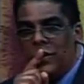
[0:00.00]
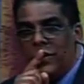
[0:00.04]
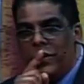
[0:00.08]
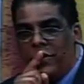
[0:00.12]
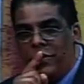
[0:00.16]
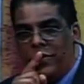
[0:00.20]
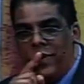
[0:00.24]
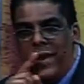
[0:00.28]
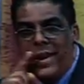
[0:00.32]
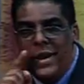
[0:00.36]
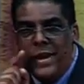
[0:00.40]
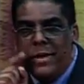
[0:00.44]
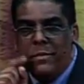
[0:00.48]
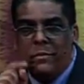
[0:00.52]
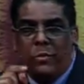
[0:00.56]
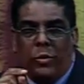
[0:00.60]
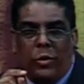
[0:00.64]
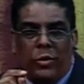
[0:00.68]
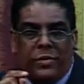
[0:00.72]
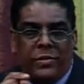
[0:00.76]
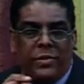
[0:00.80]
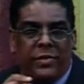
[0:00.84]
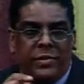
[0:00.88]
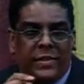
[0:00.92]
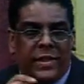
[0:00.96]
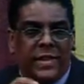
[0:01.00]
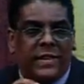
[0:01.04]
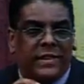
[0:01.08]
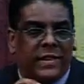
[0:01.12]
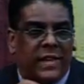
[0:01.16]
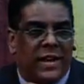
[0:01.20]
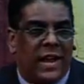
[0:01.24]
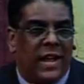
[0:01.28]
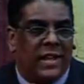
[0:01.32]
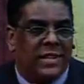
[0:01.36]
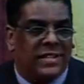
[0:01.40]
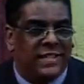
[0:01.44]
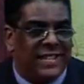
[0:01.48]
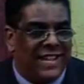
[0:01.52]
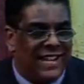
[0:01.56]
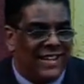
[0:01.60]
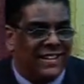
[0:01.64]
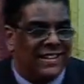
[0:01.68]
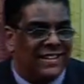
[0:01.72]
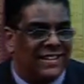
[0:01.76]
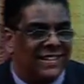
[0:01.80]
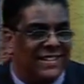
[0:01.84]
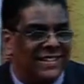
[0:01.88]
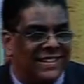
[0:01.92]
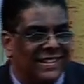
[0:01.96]
Very important thing that I
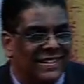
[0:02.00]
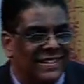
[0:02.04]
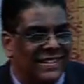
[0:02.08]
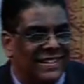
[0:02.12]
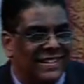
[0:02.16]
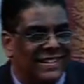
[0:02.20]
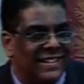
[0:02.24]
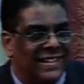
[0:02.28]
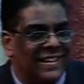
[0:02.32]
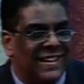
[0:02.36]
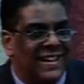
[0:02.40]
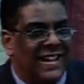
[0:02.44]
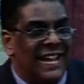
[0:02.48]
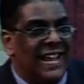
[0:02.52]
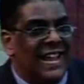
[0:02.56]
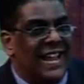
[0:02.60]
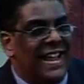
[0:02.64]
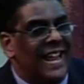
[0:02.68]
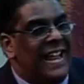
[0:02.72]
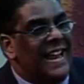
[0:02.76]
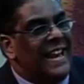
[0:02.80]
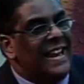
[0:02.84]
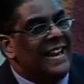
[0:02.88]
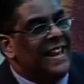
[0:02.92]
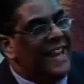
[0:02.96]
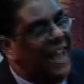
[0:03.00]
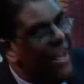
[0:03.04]
said. In